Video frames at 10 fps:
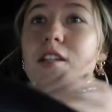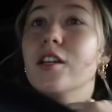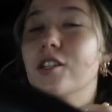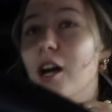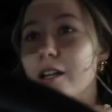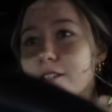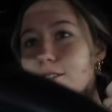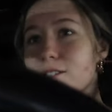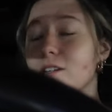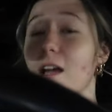to
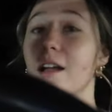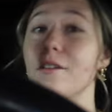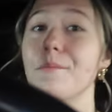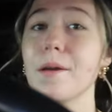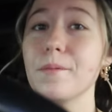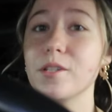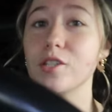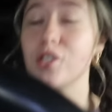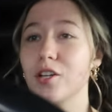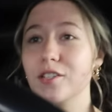just kind of be able
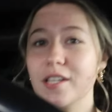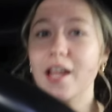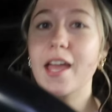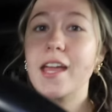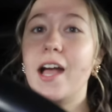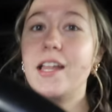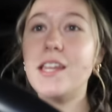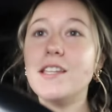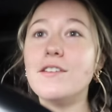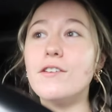to chill today. I
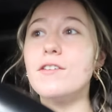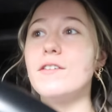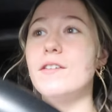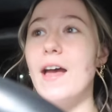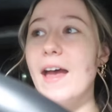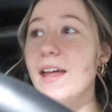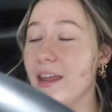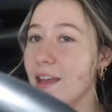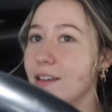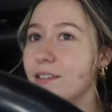need to
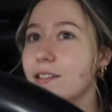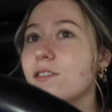edit.